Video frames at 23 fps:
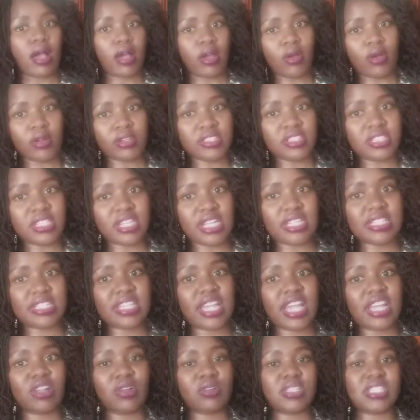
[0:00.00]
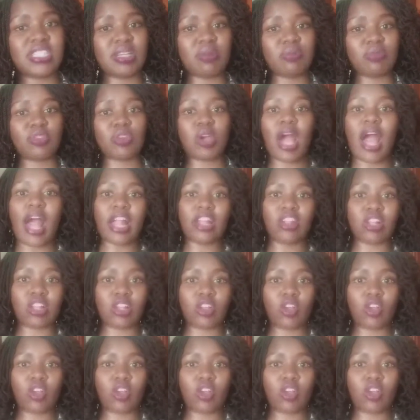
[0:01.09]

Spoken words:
continents cannot seem to handle